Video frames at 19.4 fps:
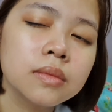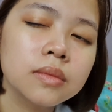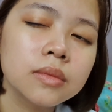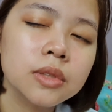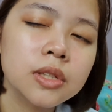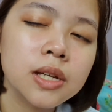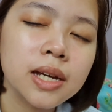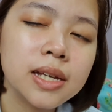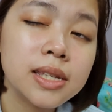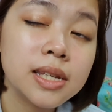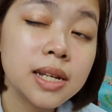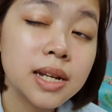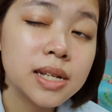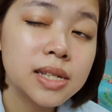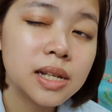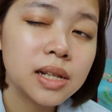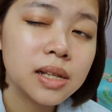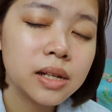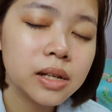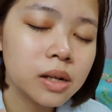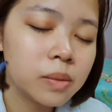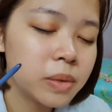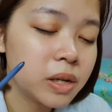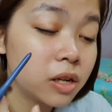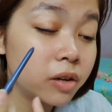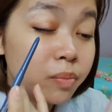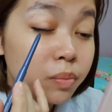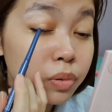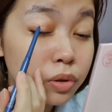So you can see there's a little bit of